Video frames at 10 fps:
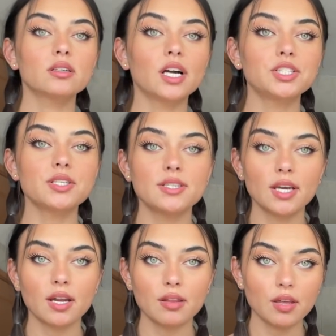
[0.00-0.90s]
I just
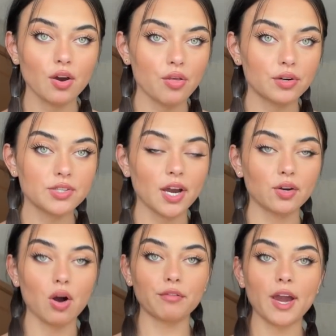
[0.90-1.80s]
did the other
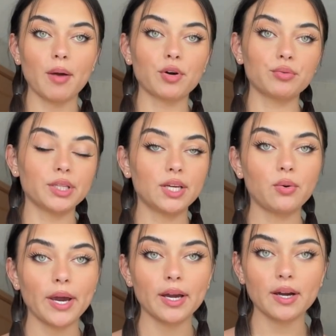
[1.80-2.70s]
side off camera really
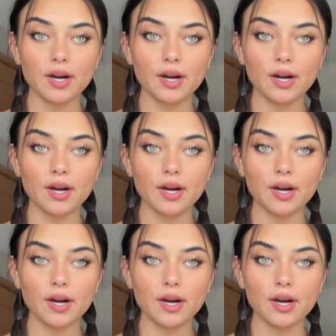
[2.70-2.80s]
quick.